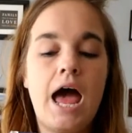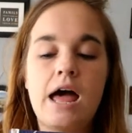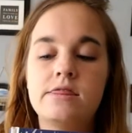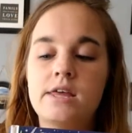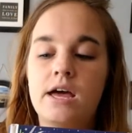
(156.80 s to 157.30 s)

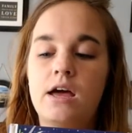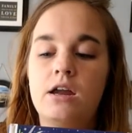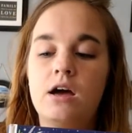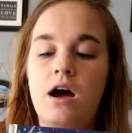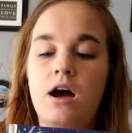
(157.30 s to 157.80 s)
and
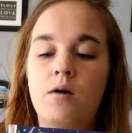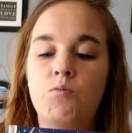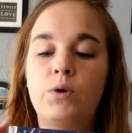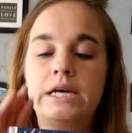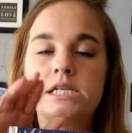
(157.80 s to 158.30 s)
then
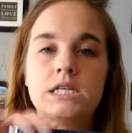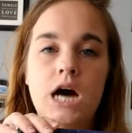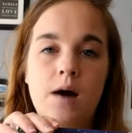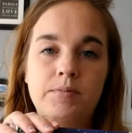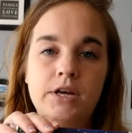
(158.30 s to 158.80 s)
um, we
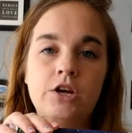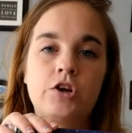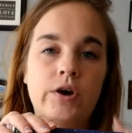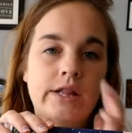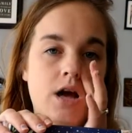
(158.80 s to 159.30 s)
stopped it
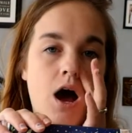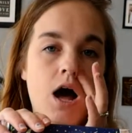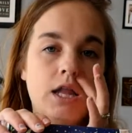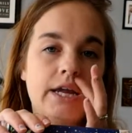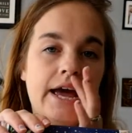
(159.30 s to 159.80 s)
during the
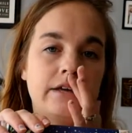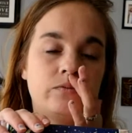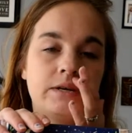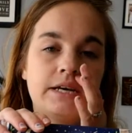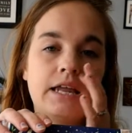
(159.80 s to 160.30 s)
holidays.
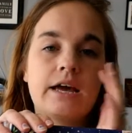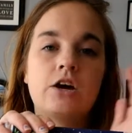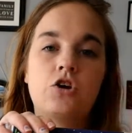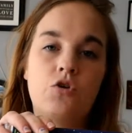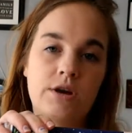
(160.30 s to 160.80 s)
We did like
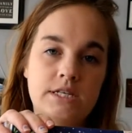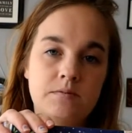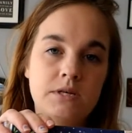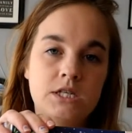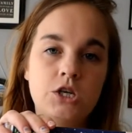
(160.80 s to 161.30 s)
a
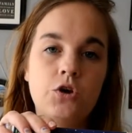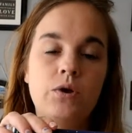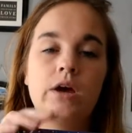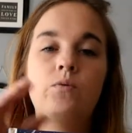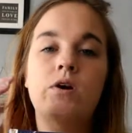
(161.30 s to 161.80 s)
Christmas
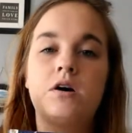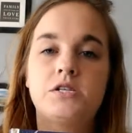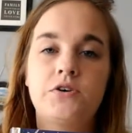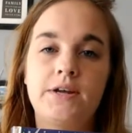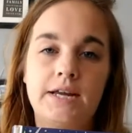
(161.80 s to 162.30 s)
unit. We
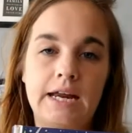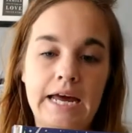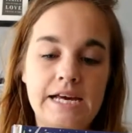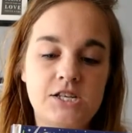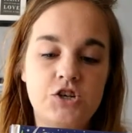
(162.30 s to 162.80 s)
also did an
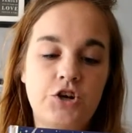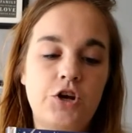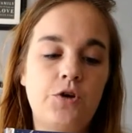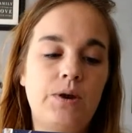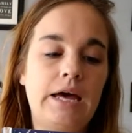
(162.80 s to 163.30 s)
Easter
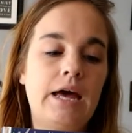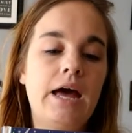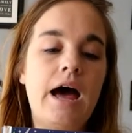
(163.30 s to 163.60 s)
unit.